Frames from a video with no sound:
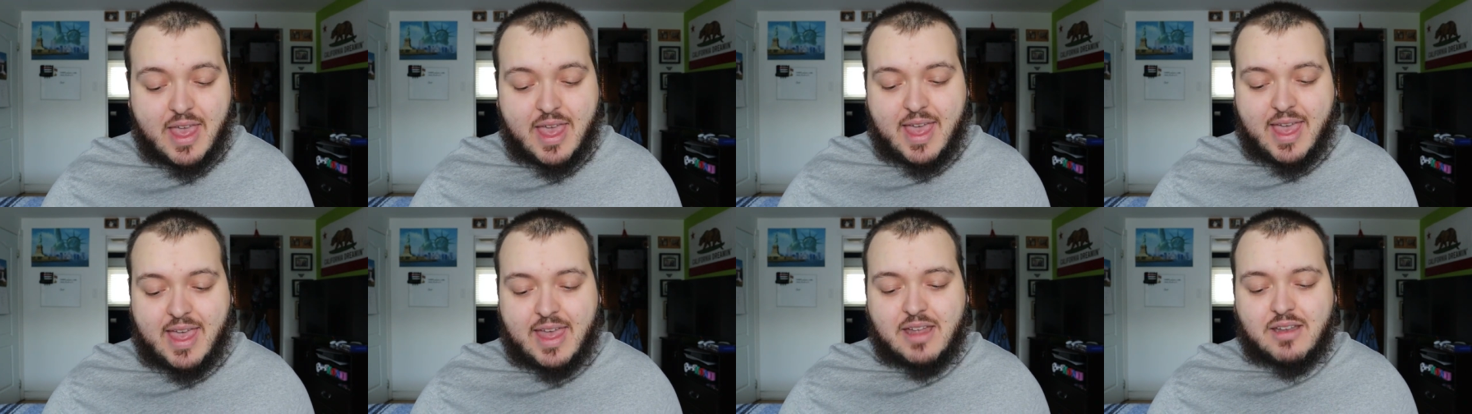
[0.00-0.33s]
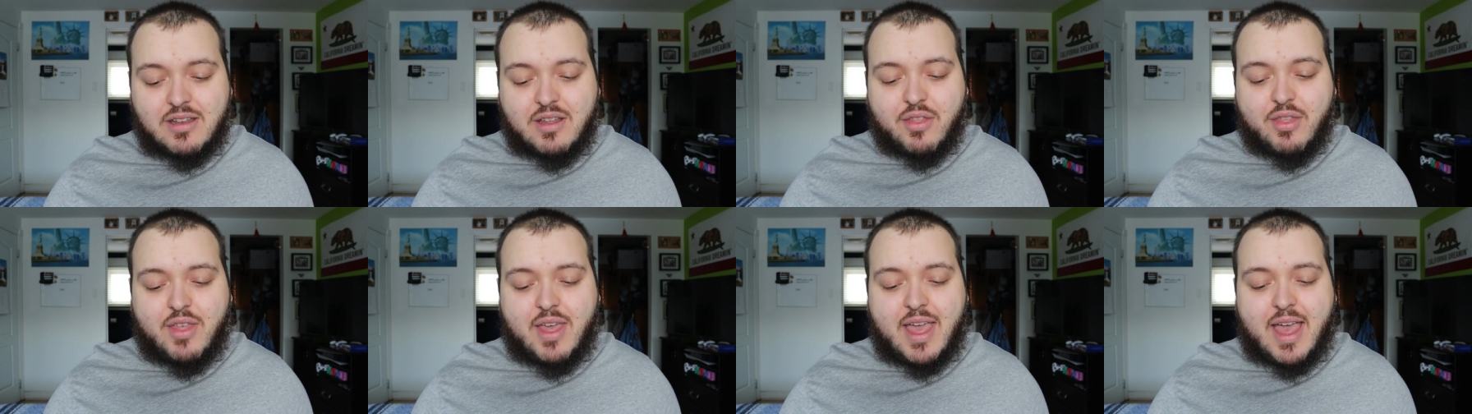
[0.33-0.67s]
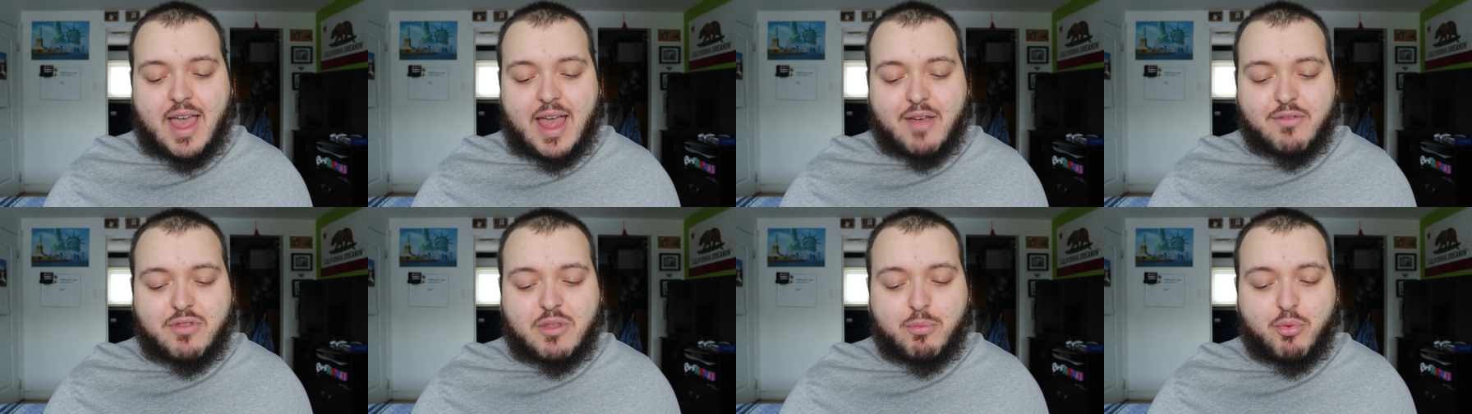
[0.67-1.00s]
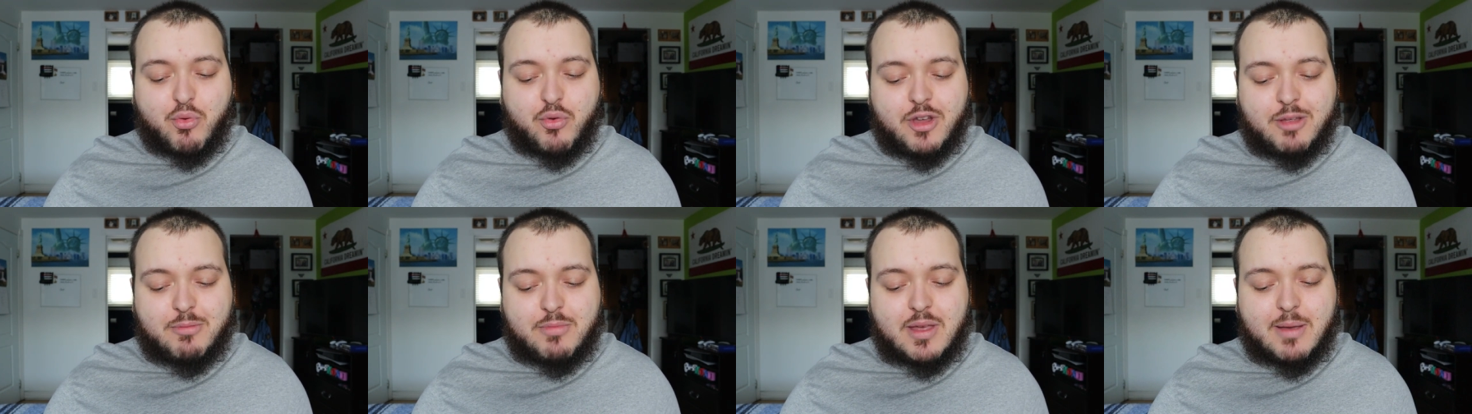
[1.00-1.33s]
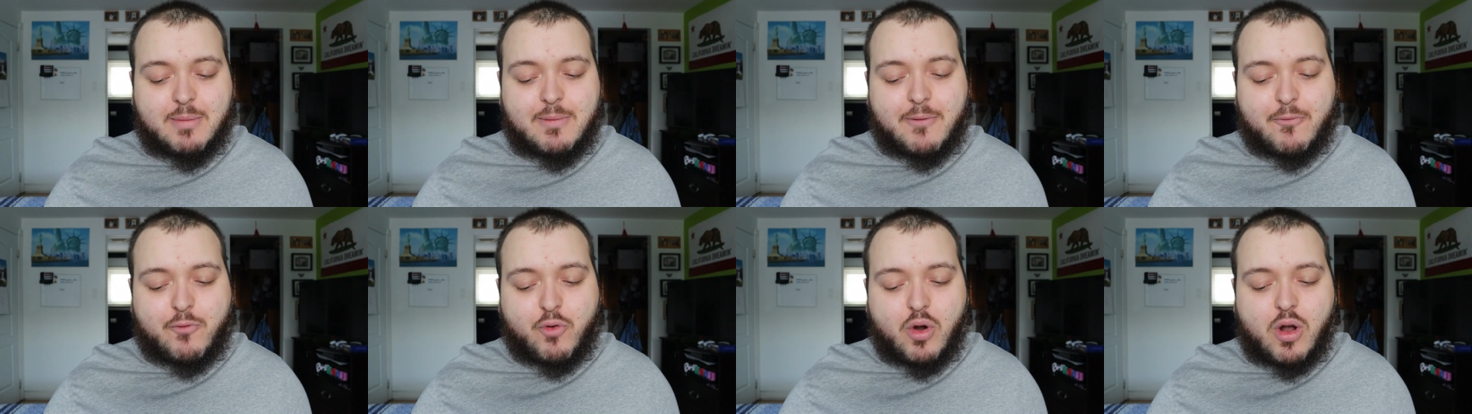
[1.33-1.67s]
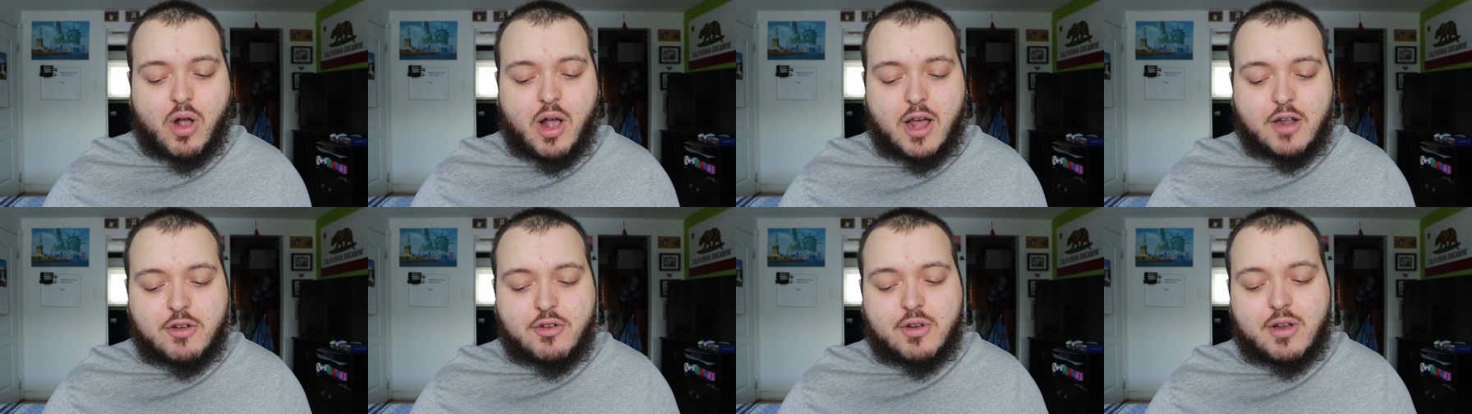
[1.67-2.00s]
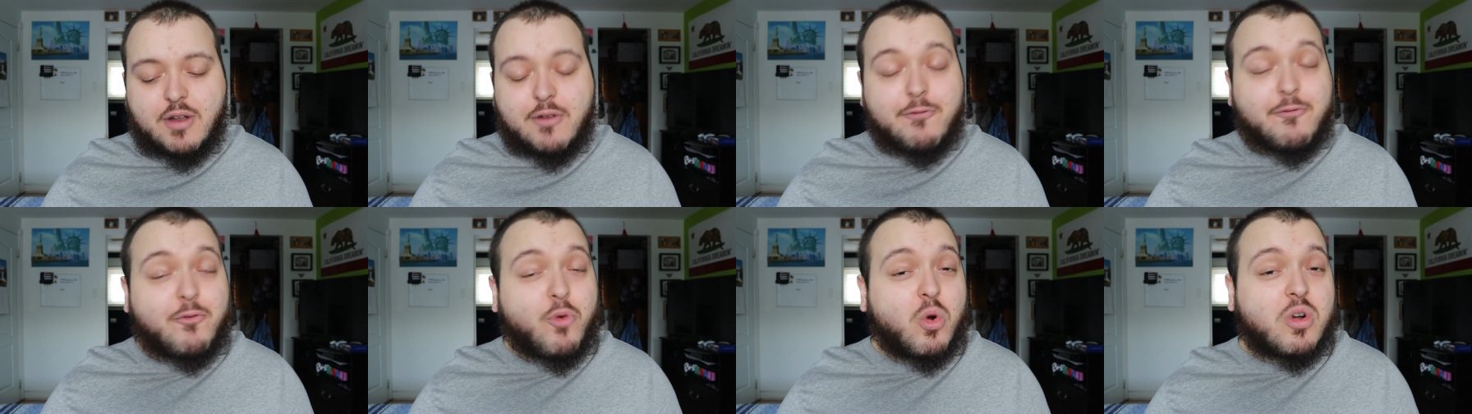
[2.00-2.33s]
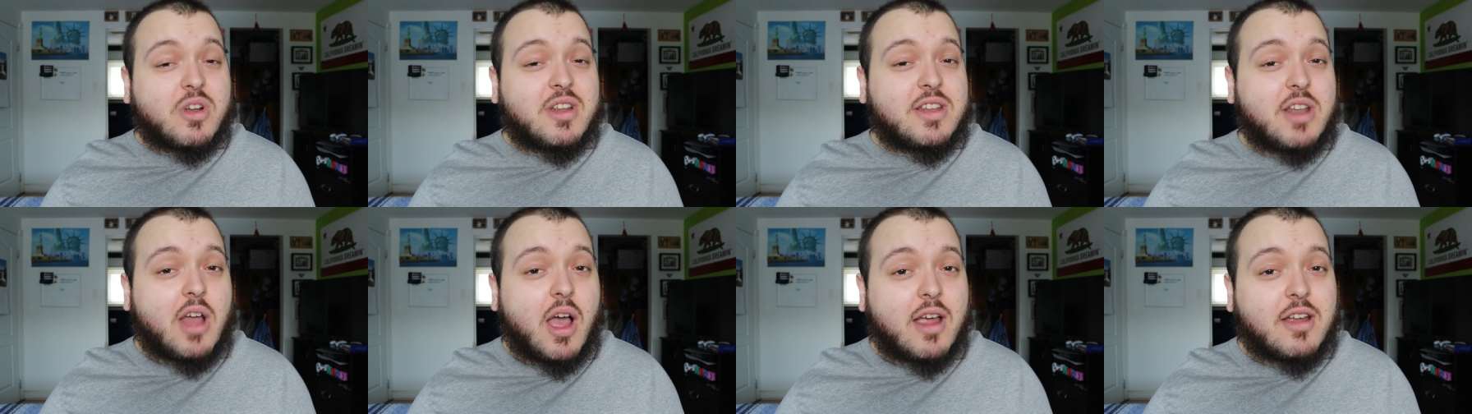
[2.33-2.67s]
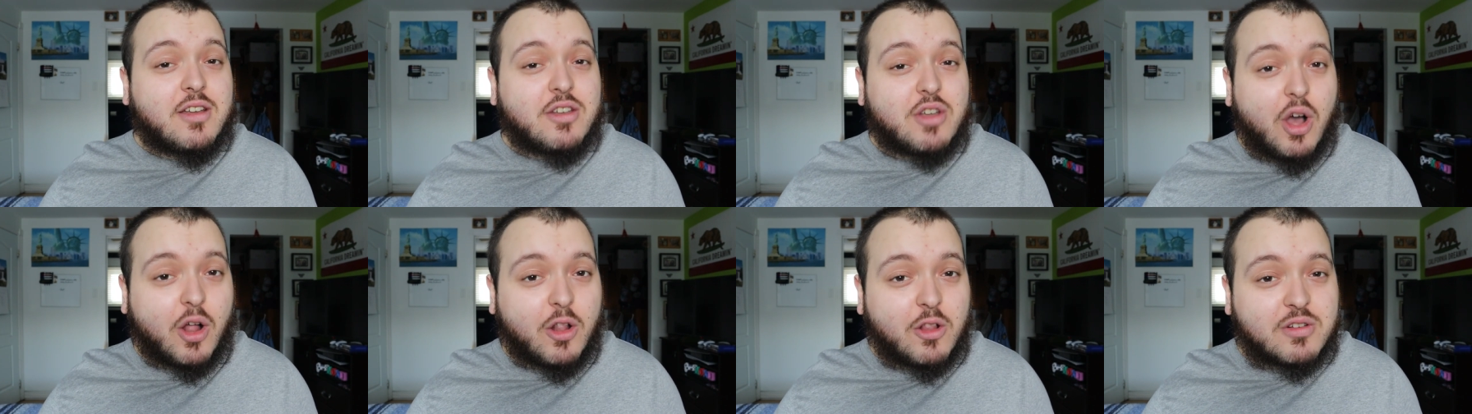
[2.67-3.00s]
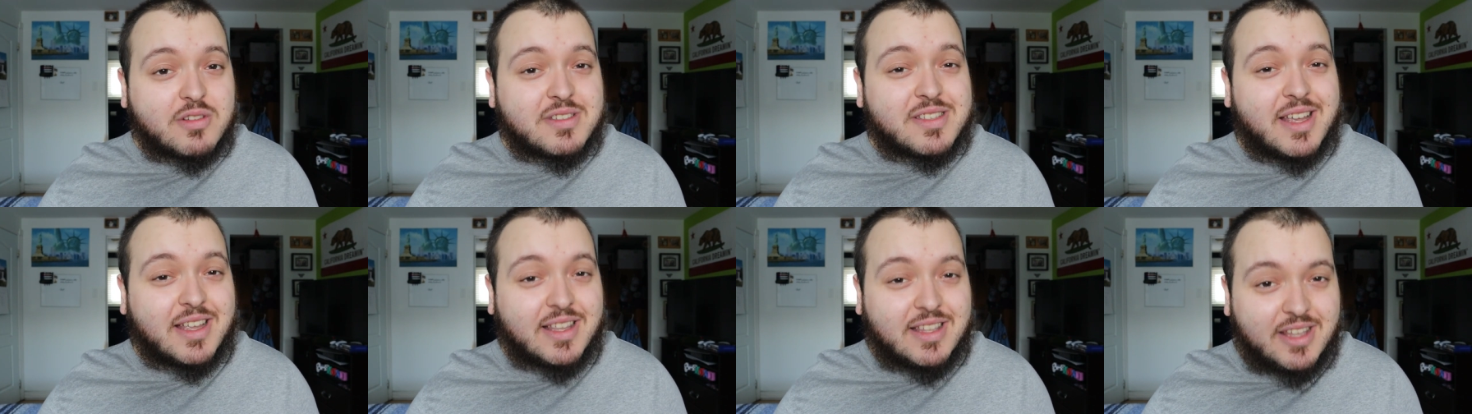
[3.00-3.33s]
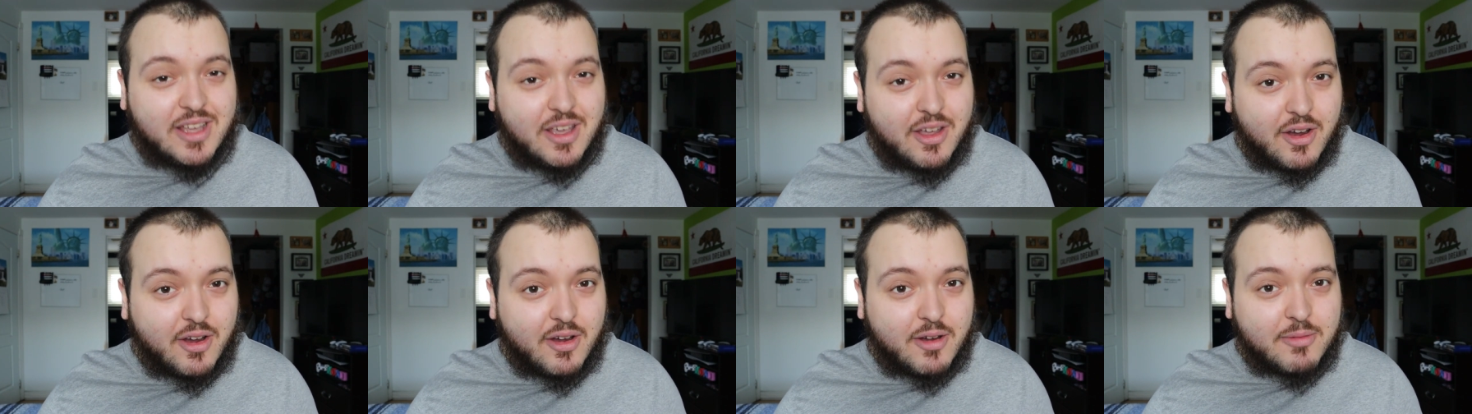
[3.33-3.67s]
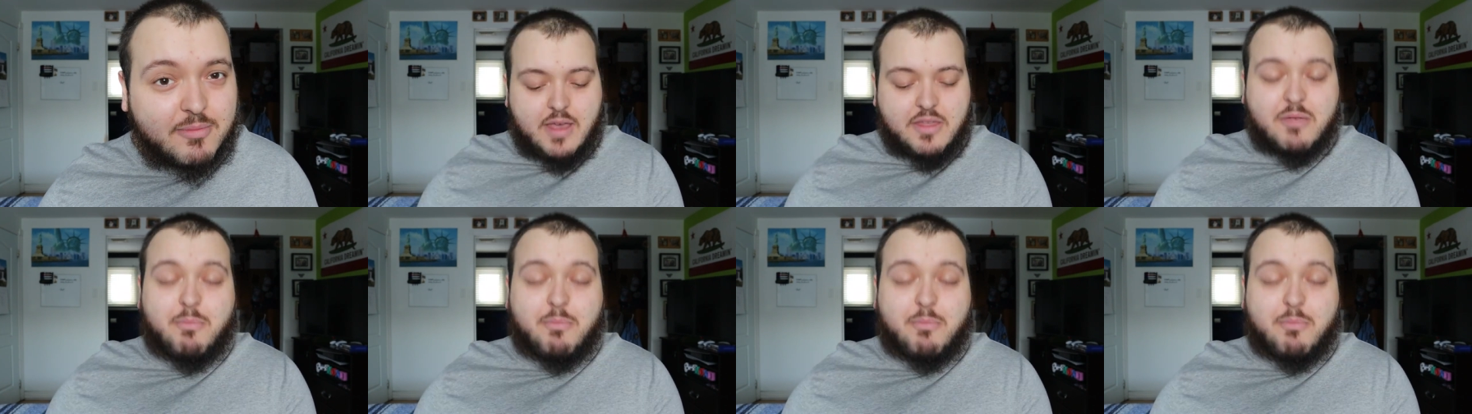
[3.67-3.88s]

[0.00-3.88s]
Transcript: and they have the premium for $149 a year.